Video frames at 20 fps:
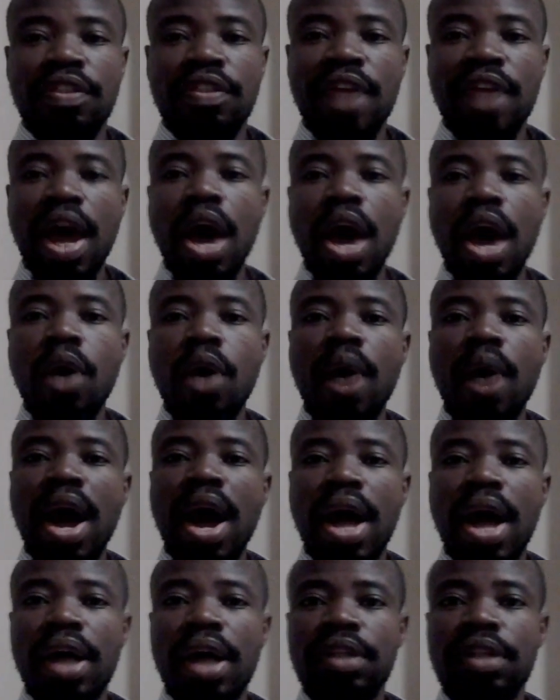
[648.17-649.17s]
thou
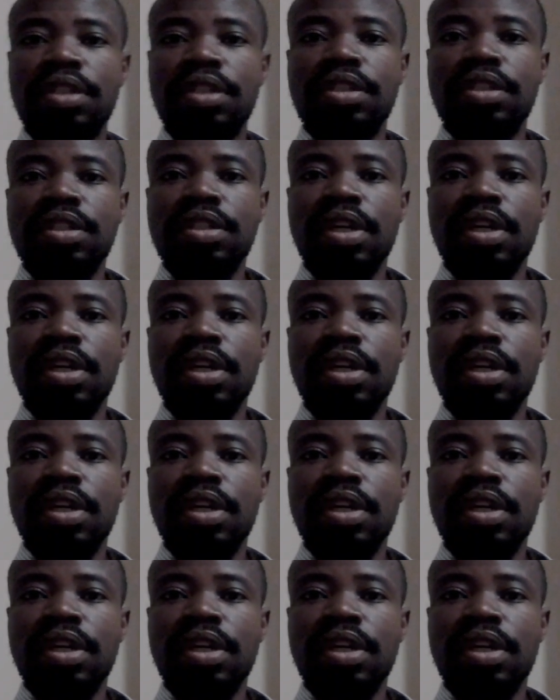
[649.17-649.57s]
art